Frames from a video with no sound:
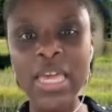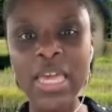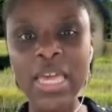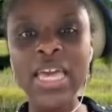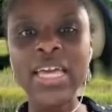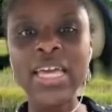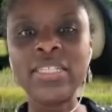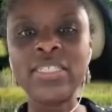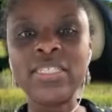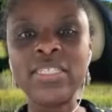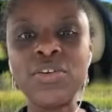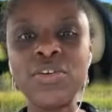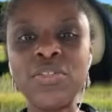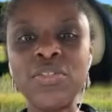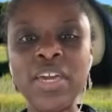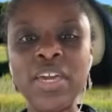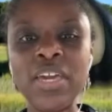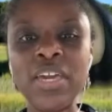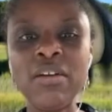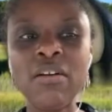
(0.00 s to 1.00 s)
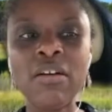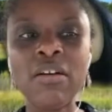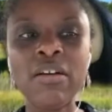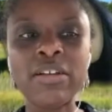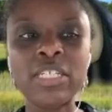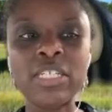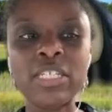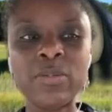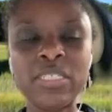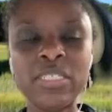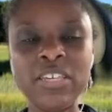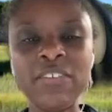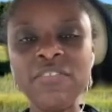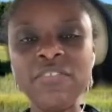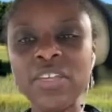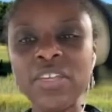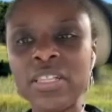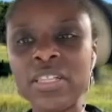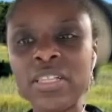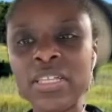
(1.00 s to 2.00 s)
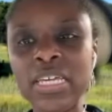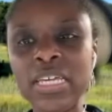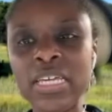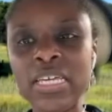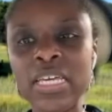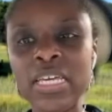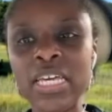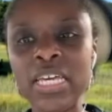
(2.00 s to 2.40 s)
And so they are specifically